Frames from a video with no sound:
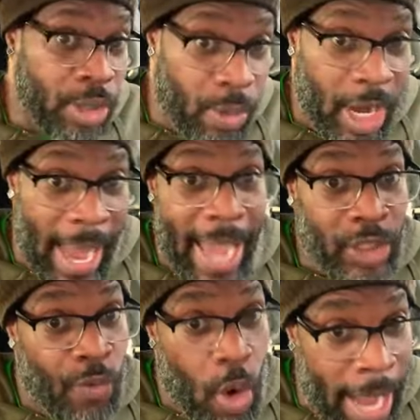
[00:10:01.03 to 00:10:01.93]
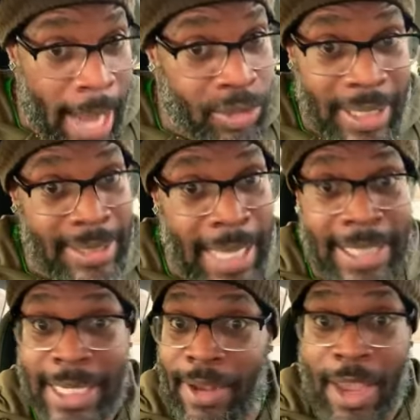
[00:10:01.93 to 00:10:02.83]
the last four games of the
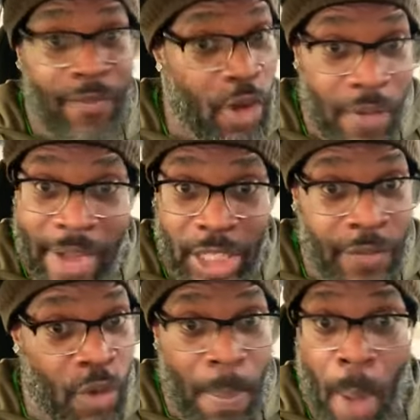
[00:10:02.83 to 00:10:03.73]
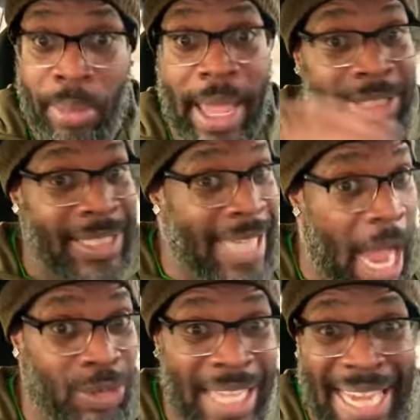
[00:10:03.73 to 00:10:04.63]
season eh, for your fantasy football playoffs, this guy
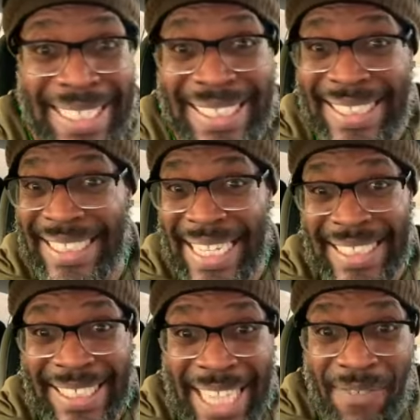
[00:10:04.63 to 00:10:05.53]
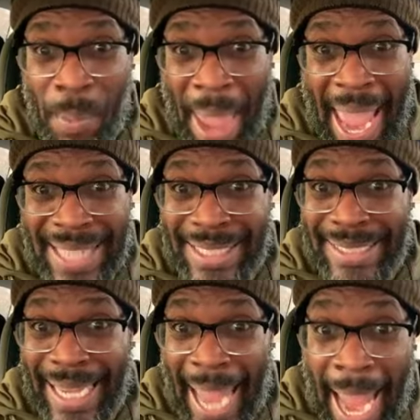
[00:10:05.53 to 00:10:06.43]
was catching six or seven passes
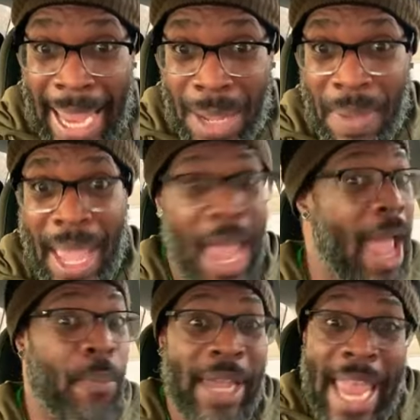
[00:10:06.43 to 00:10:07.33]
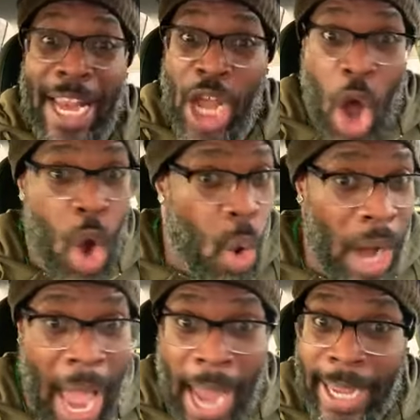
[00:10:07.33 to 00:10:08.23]
a game, getting goal
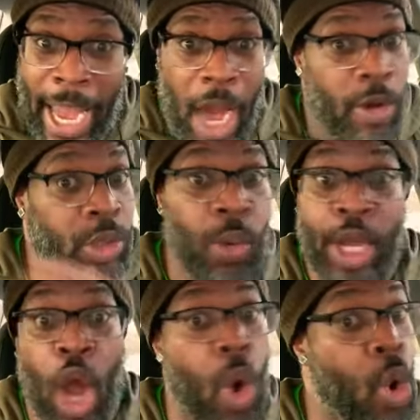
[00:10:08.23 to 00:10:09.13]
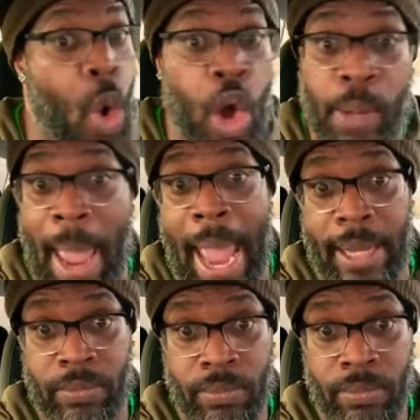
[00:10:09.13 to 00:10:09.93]
line carries with no quarterback,